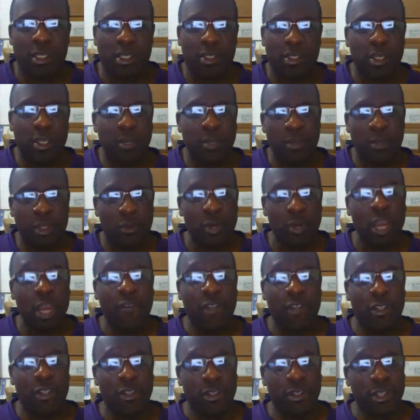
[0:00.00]
I mean,
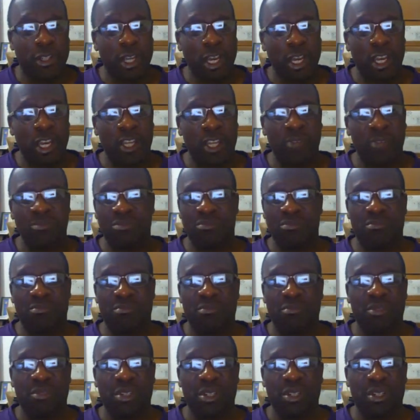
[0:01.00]
graphic design,
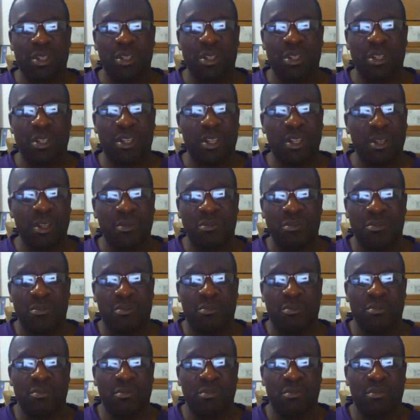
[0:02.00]
and
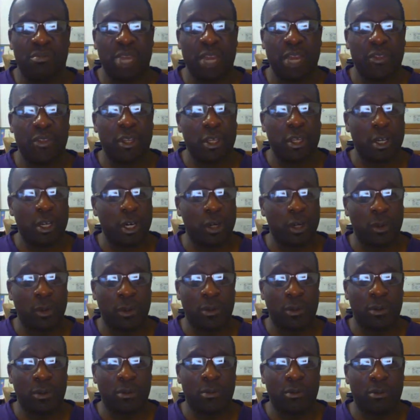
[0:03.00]
I think
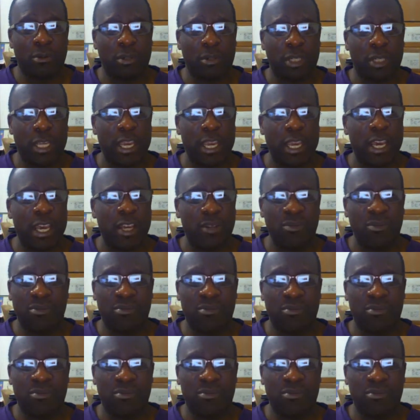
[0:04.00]
AutoCAD,